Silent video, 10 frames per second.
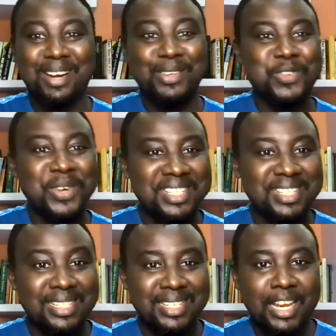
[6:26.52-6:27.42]
That was
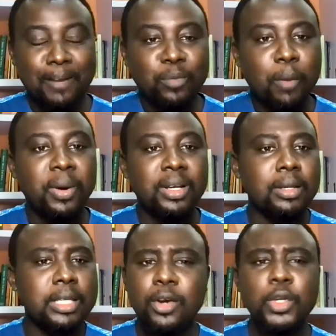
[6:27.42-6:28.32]
2016,
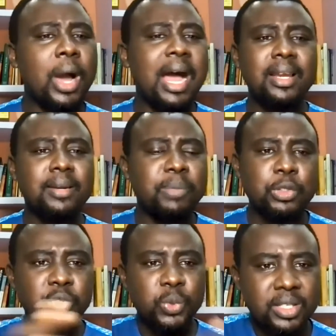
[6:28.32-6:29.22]
but you had
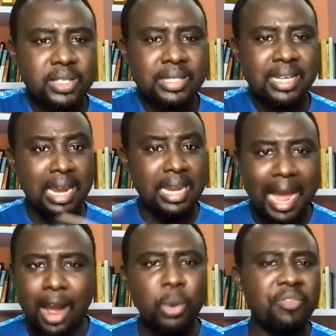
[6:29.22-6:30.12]
between 2016 and
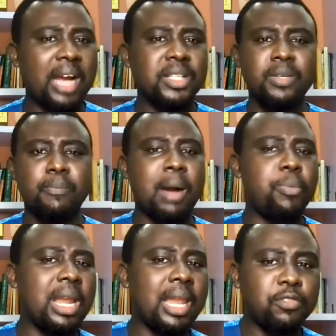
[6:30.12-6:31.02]
now, we've had
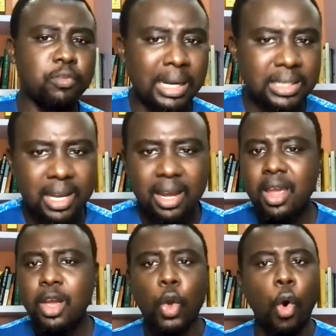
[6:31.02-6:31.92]
Zimbabwean Lives
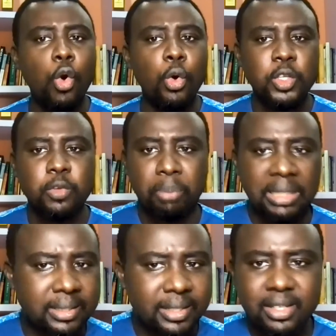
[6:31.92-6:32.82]
Matter, Congo is
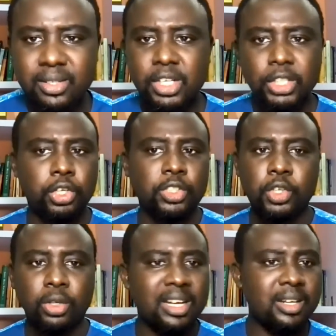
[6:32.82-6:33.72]
bleeding, Shut
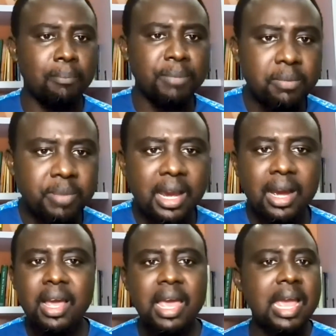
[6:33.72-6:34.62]
It All Down
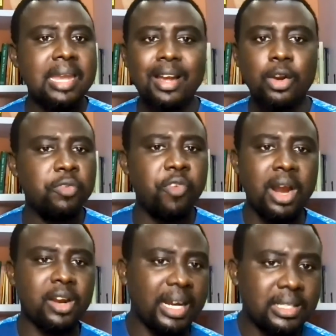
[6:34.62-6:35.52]
Namibia, End
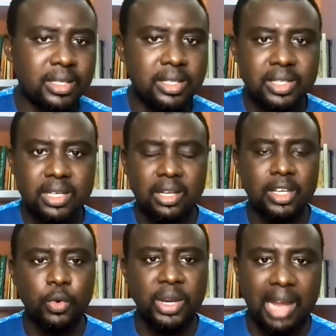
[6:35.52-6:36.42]
Anglophone Crisis in
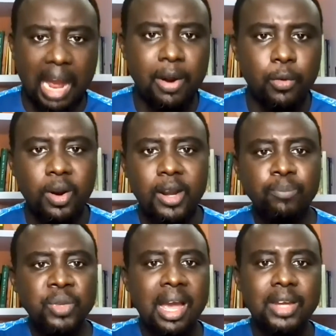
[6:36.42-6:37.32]

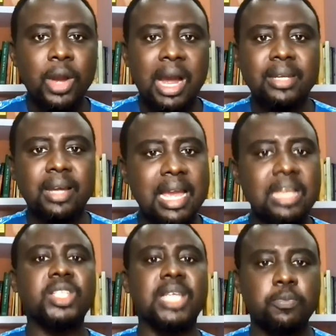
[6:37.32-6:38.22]
Cameroon, and you had
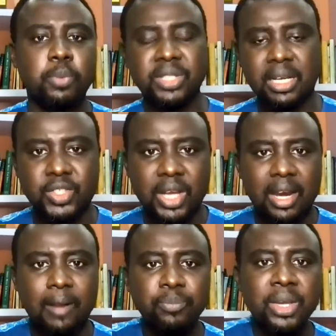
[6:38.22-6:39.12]
NSAS protest
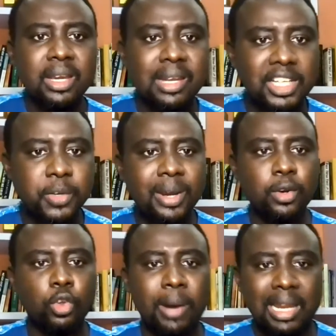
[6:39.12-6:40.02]
in Nigeria in
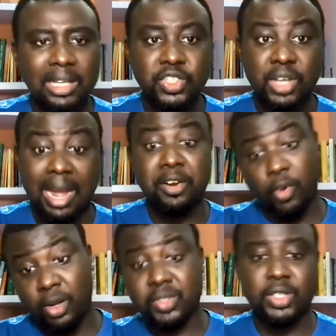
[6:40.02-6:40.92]
October last year, and of
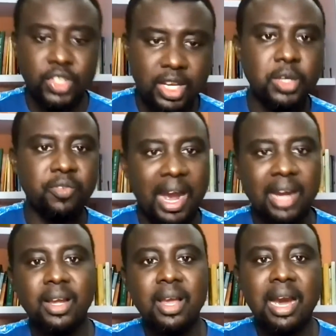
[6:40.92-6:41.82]
course this year you've
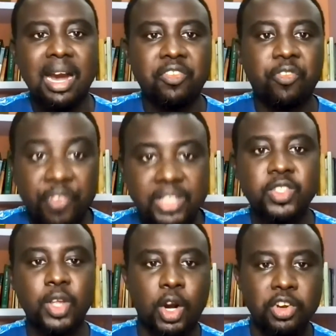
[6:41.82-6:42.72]
had
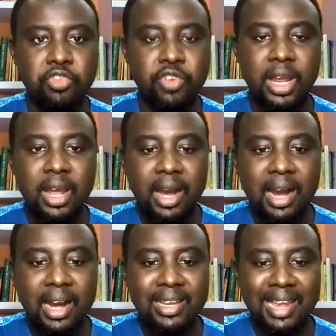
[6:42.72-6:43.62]
Fix the Country
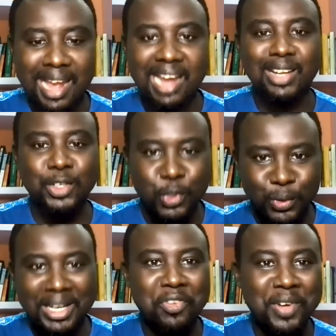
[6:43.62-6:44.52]
in Ghana.
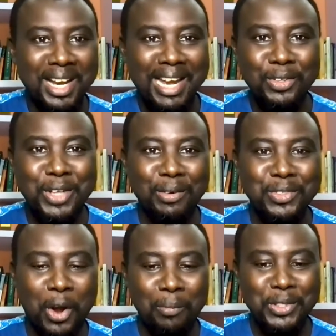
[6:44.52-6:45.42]
So definitely I
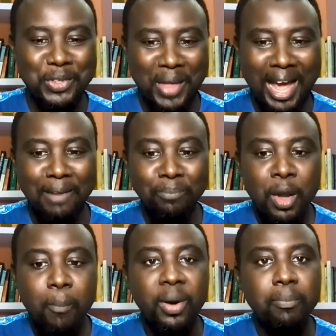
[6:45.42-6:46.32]
was coming to that.
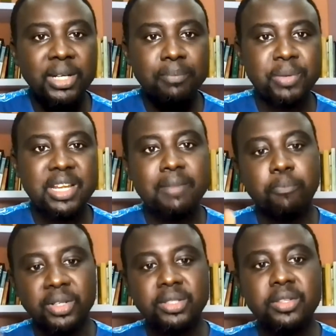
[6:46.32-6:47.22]
But the
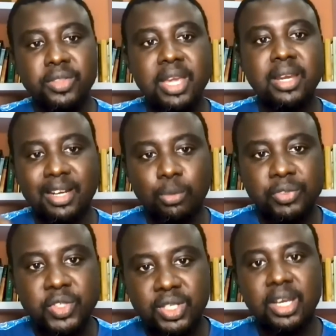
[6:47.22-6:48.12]
important thing that
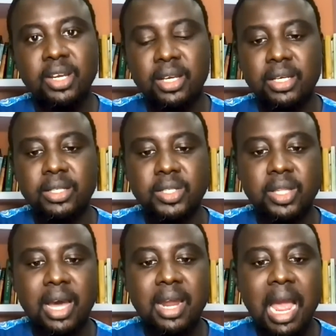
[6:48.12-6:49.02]
we've seen is
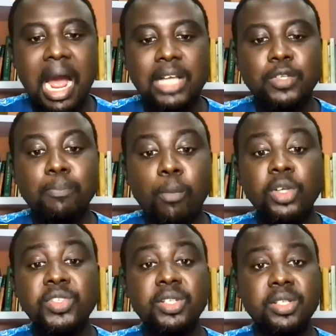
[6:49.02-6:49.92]
that as
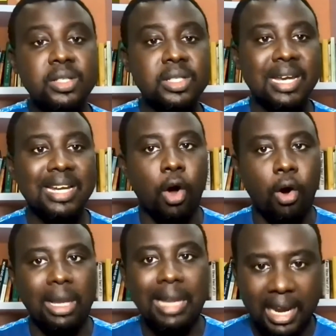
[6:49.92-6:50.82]
more citizens get
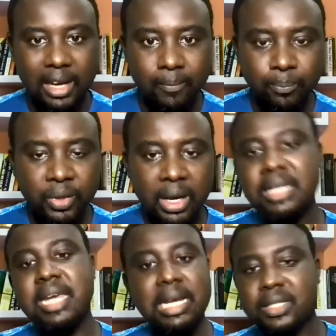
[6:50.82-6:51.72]
online,
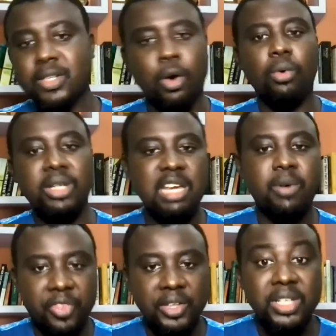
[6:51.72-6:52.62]
yes, only
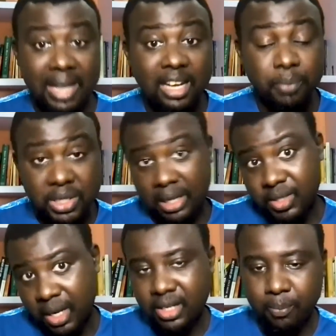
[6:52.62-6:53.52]
about
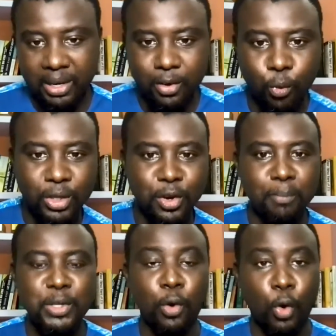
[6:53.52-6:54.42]
39%, depending on what
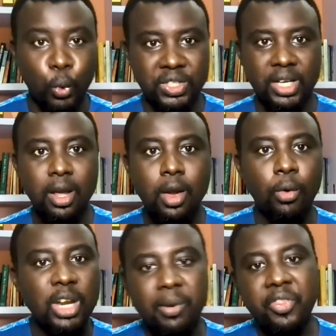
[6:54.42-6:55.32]
number you're quoting,
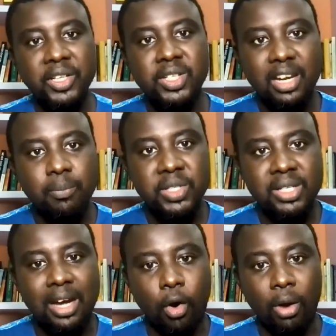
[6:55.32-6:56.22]
only about
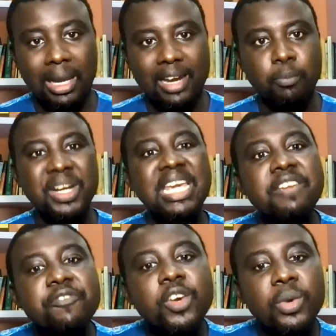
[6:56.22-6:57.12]
39% are online. But
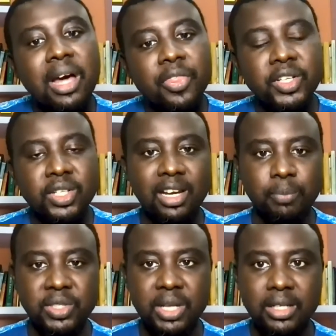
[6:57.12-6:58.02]
even with that
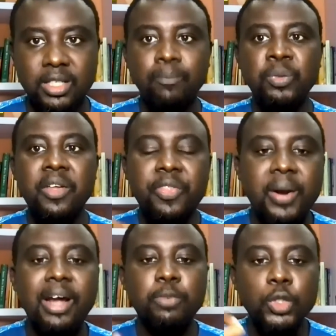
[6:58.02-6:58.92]
39%,
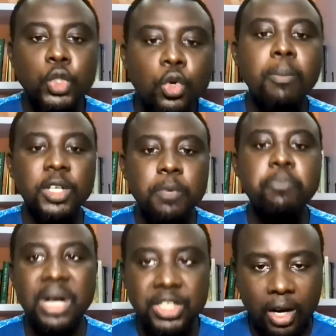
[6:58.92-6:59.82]
there has been so
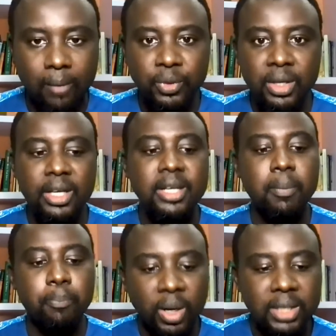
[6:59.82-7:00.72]
much pressure in
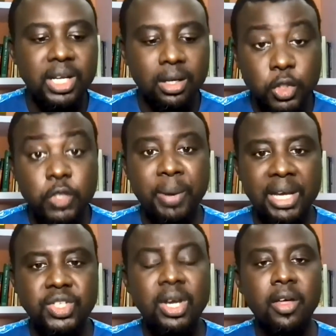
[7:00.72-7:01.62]
the political
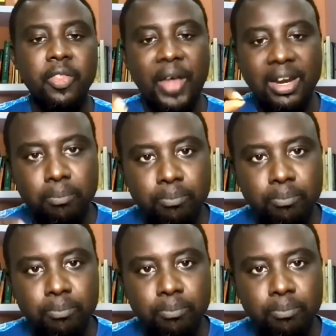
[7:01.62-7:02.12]
space that